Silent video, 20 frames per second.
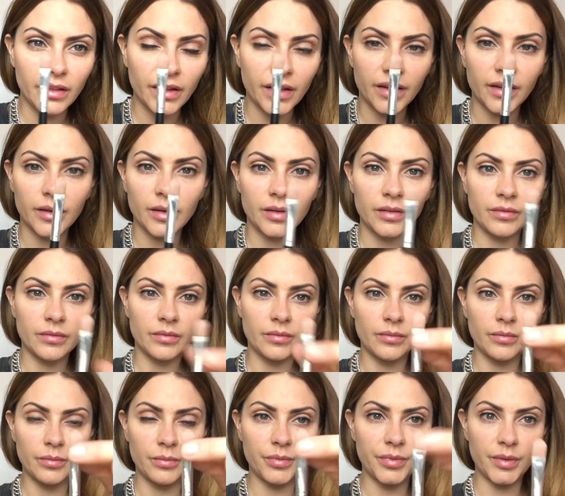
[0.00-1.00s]
the
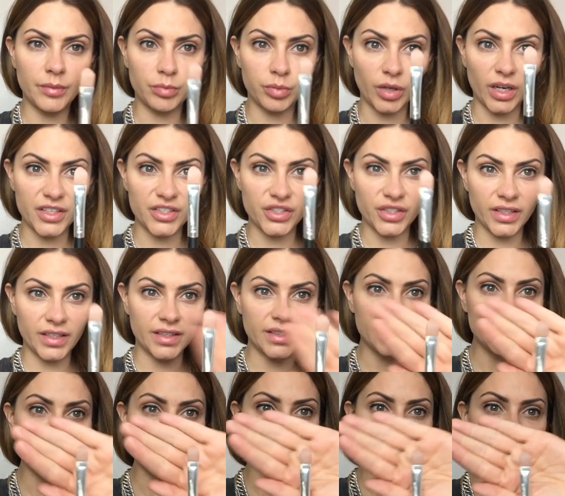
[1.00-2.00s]
brush
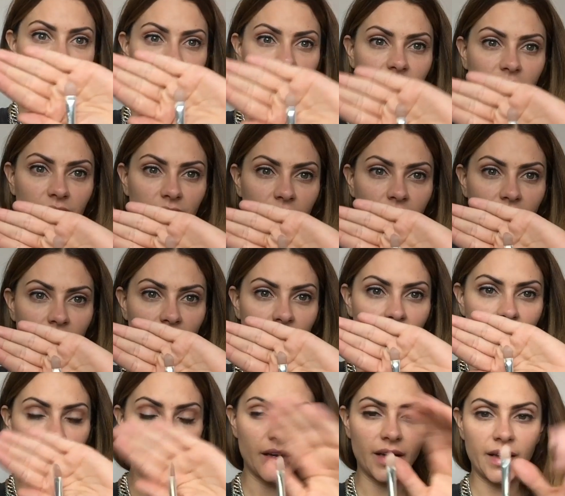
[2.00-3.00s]
is,
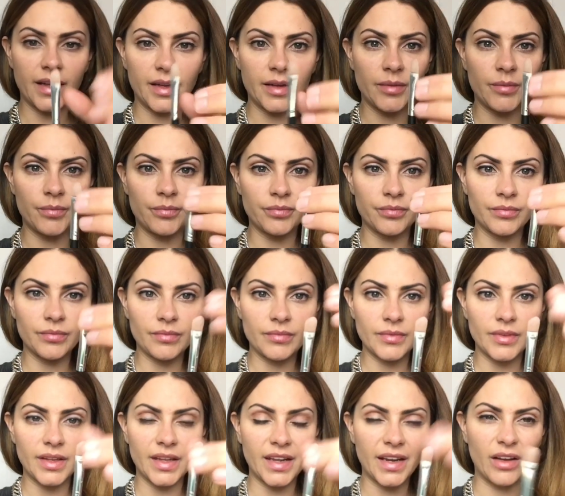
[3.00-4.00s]
and
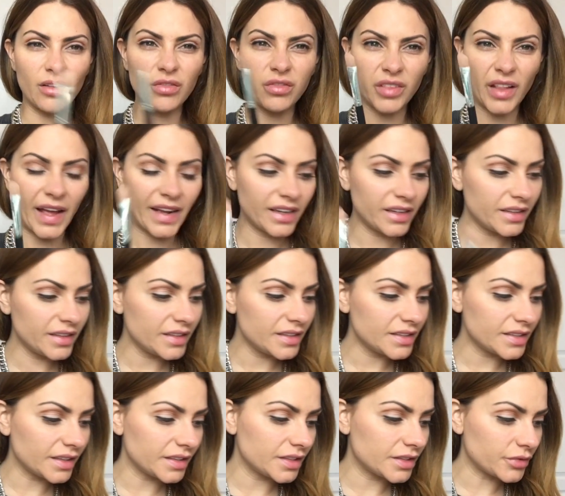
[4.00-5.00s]
how flat it
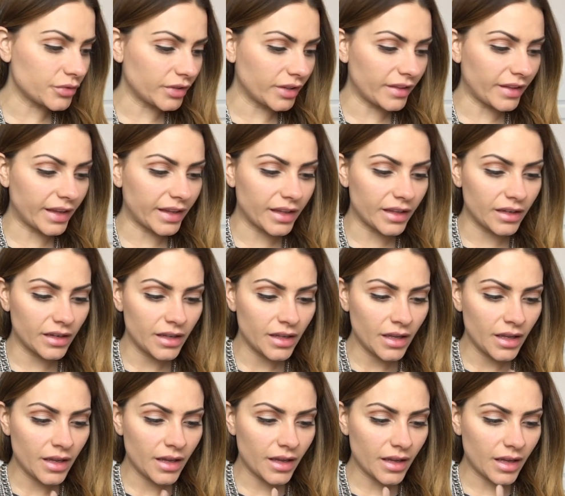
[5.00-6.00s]
is. I just really like it.
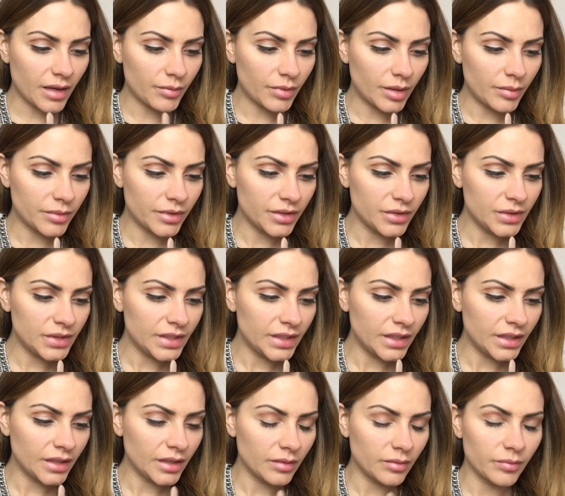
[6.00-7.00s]
I'm
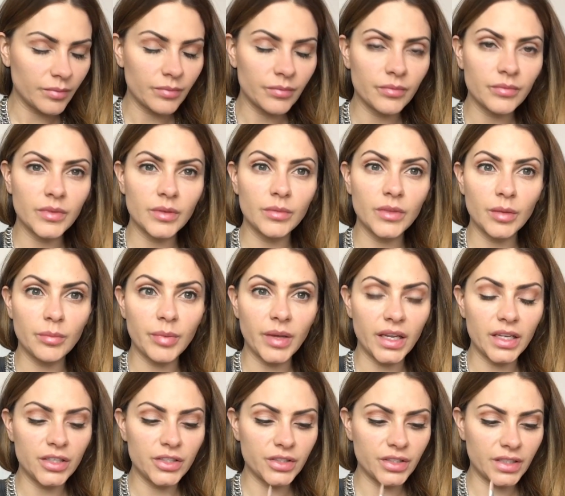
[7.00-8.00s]
using the
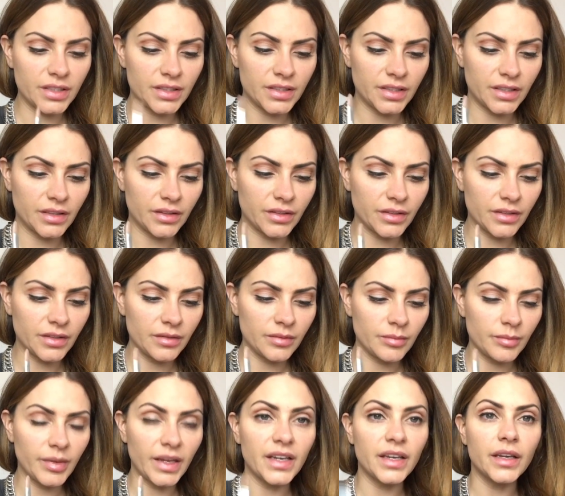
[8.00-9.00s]
beige concealer
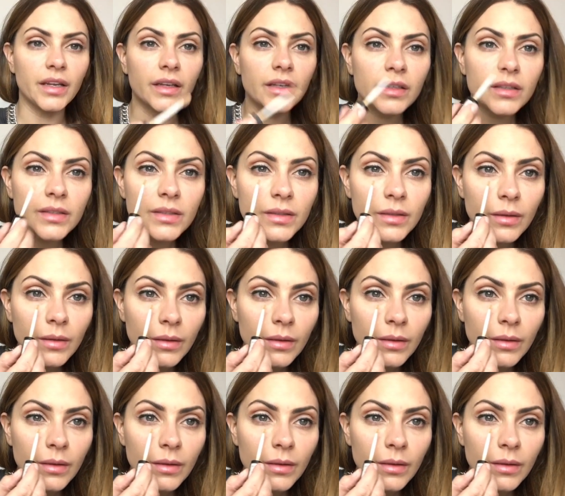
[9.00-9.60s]
by NYX,